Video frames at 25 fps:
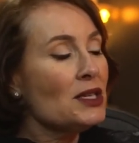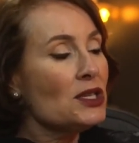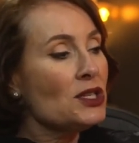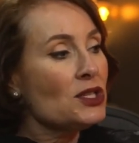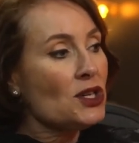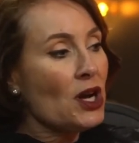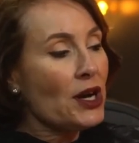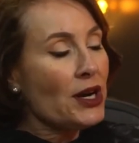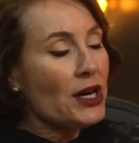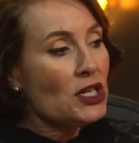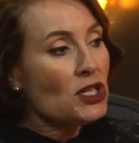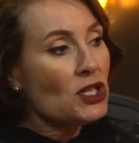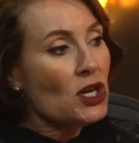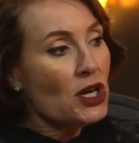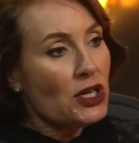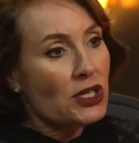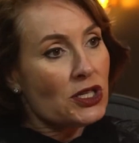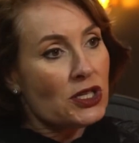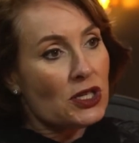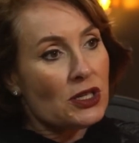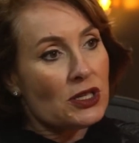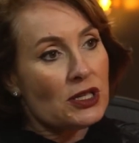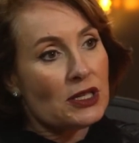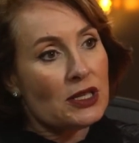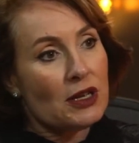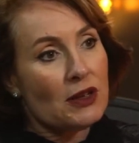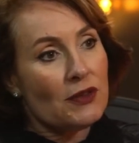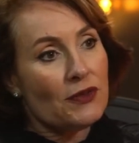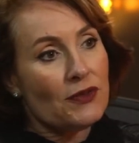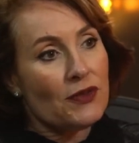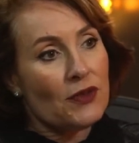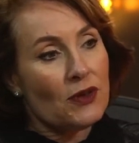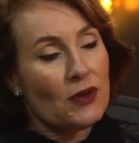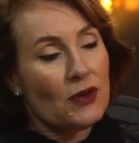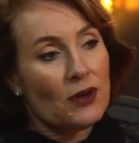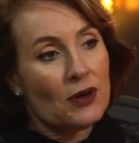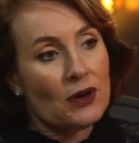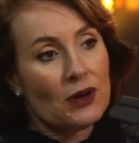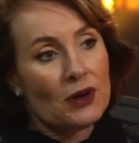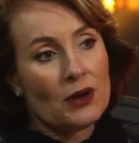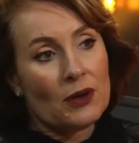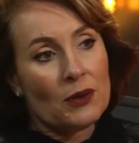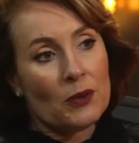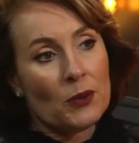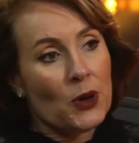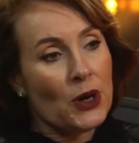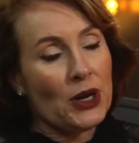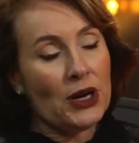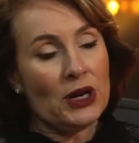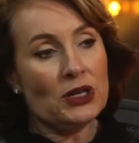starting to ask yourself,
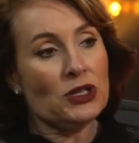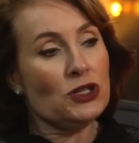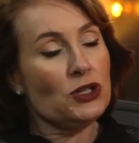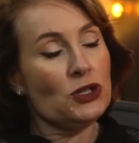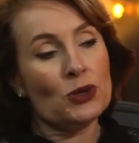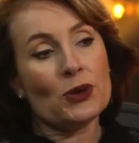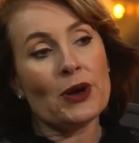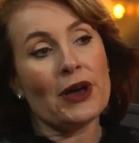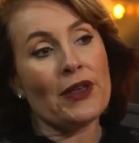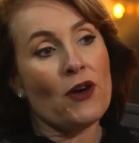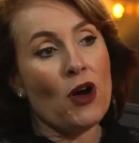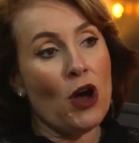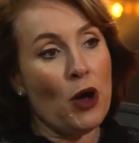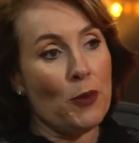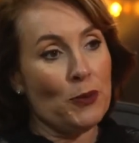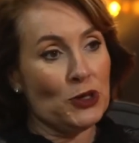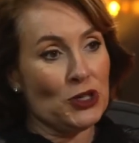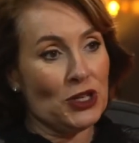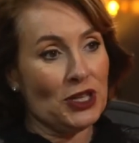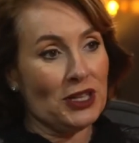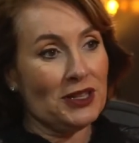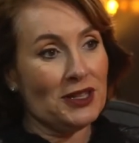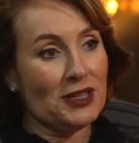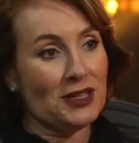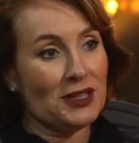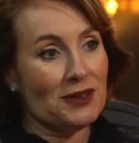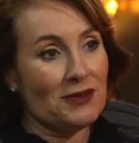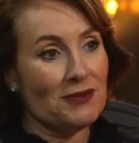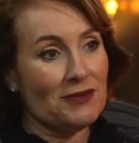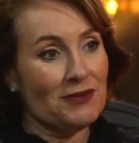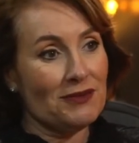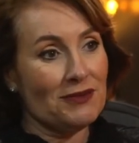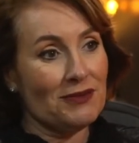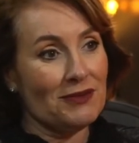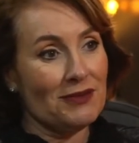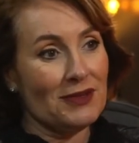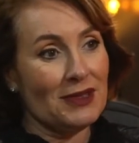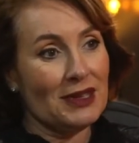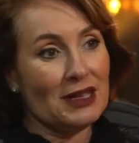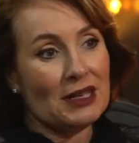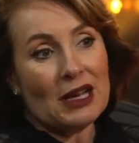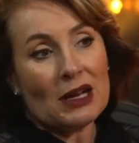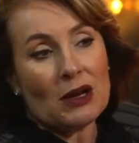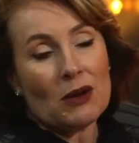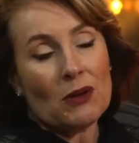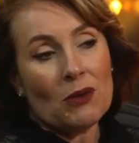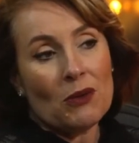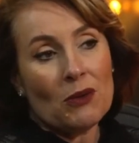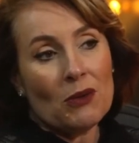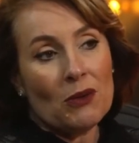what are two other options?
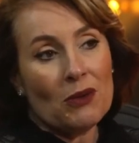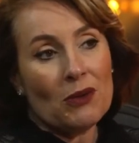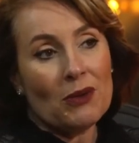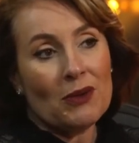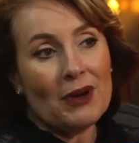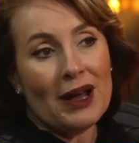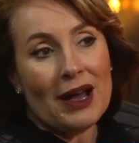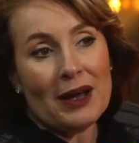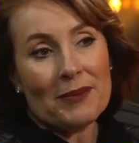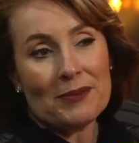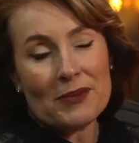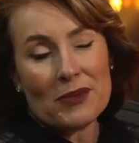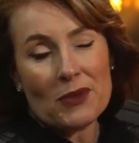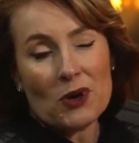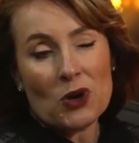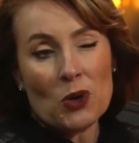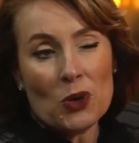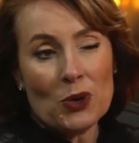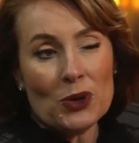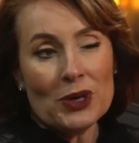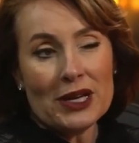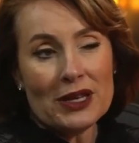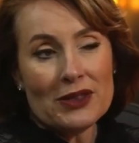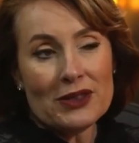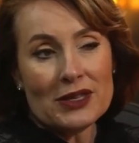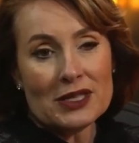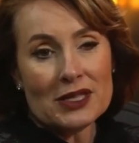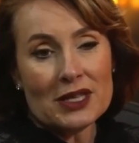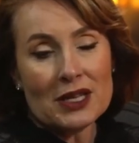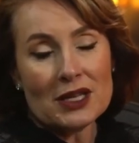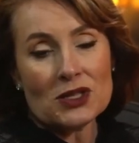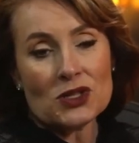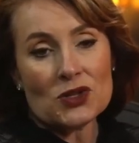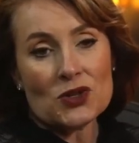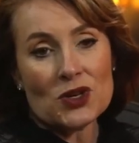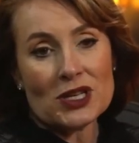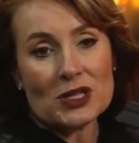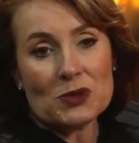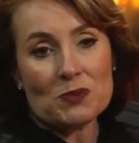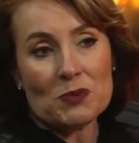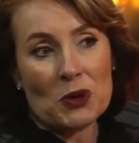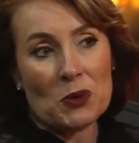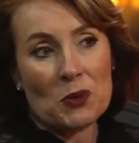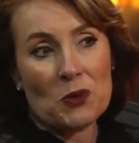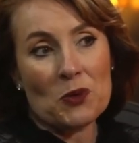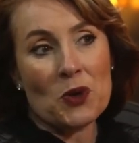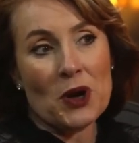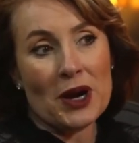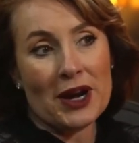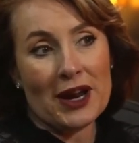Like, I'm calling this thing stress,
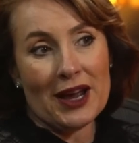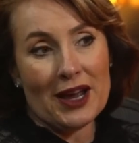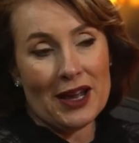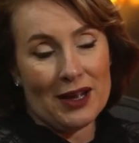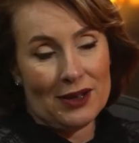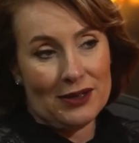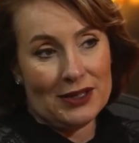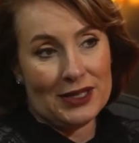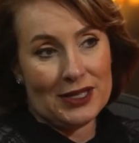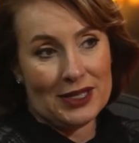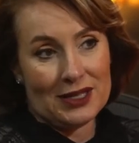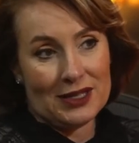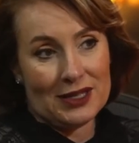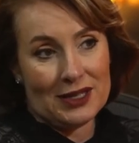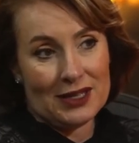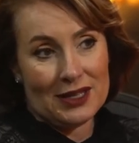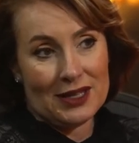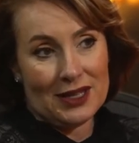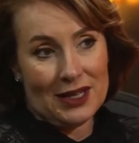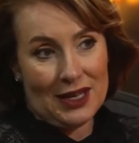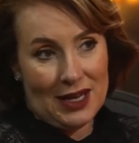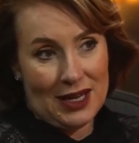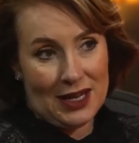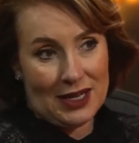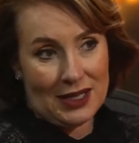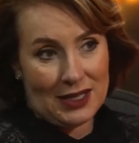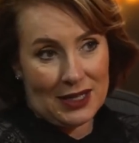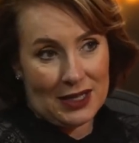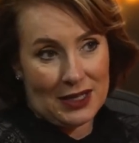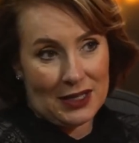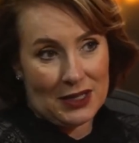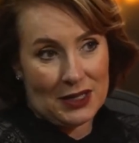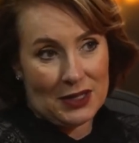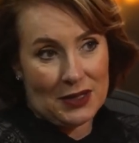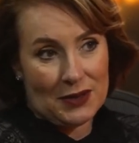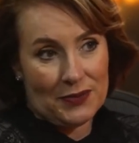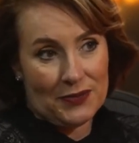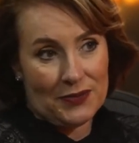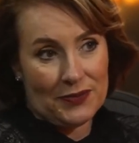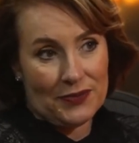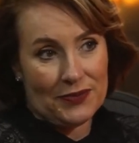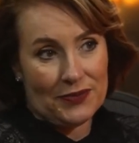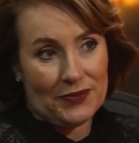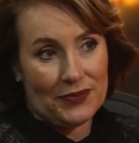but what else is it?